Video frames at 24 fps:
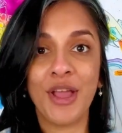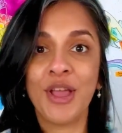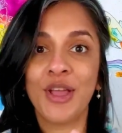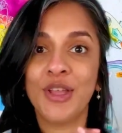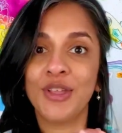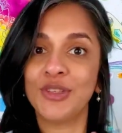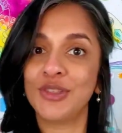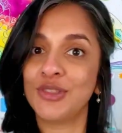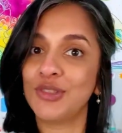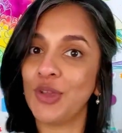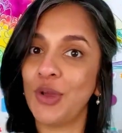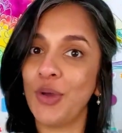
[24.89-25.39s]

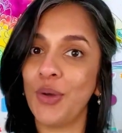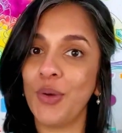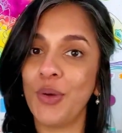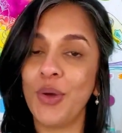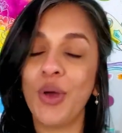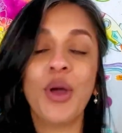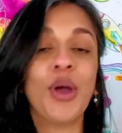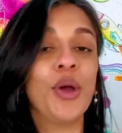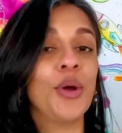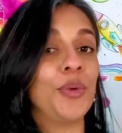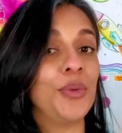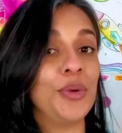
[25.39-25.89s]
So
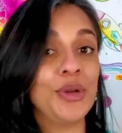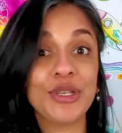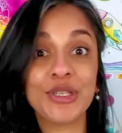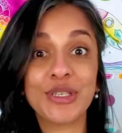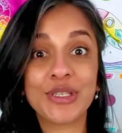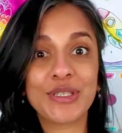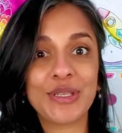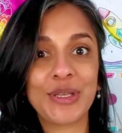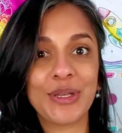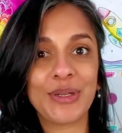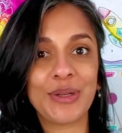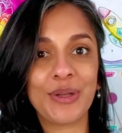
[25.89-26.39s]
we're just
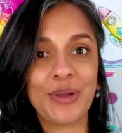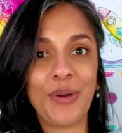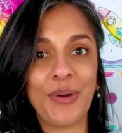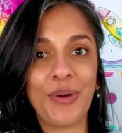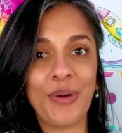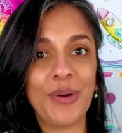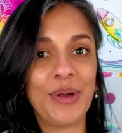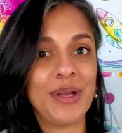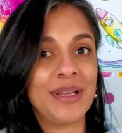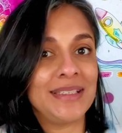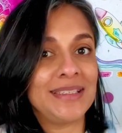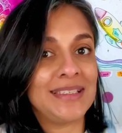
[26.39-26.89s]
going to go
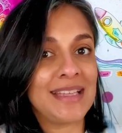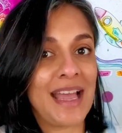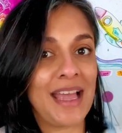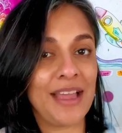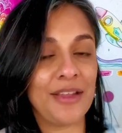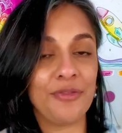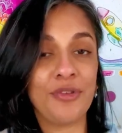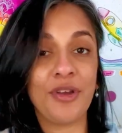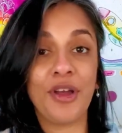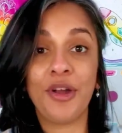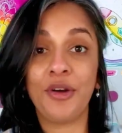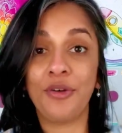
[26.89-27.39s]
dive
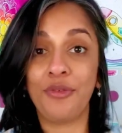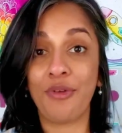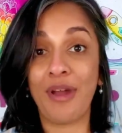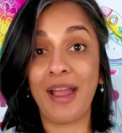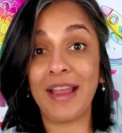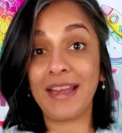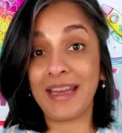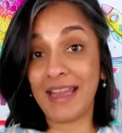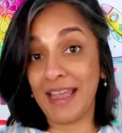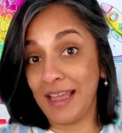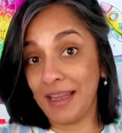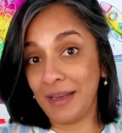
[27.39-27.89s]
right
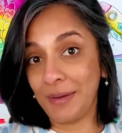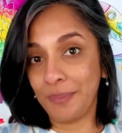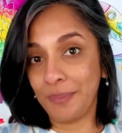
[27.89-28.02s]
in.